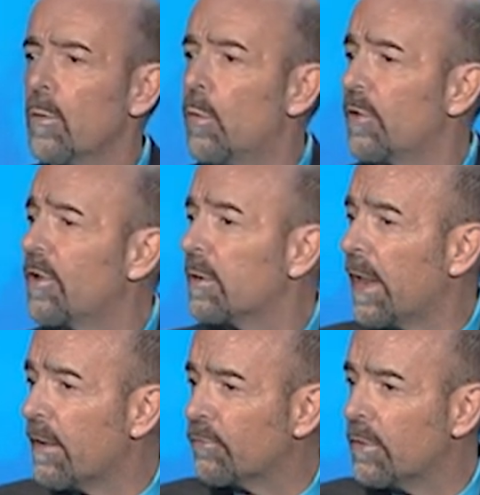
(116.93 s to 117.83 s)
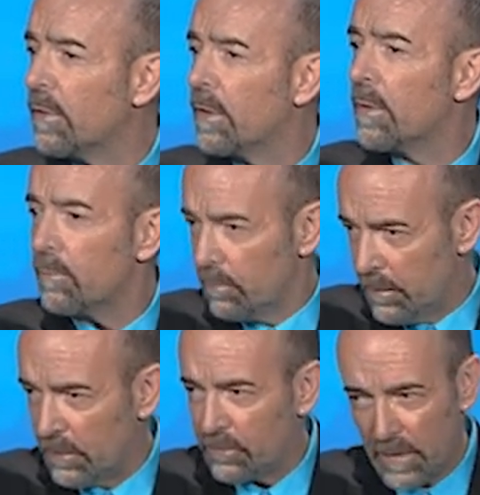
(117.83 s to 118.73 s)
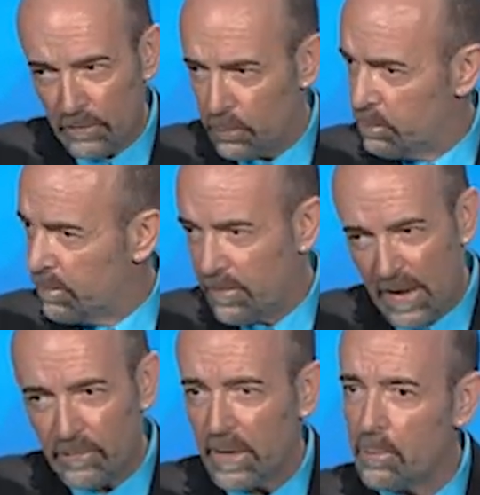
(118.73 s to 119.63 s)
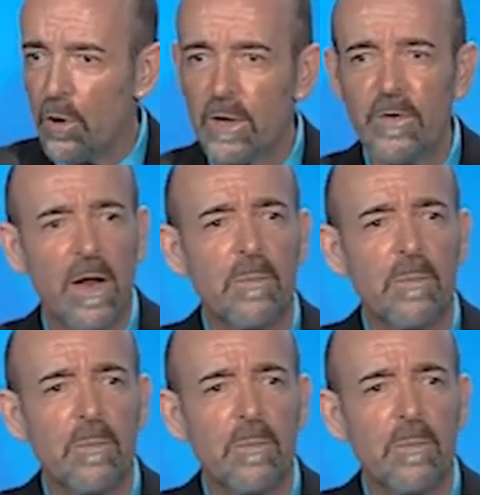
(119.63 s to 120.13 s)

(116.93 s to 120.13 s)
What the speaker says: What is it? Laughter? That's definitely a part of it.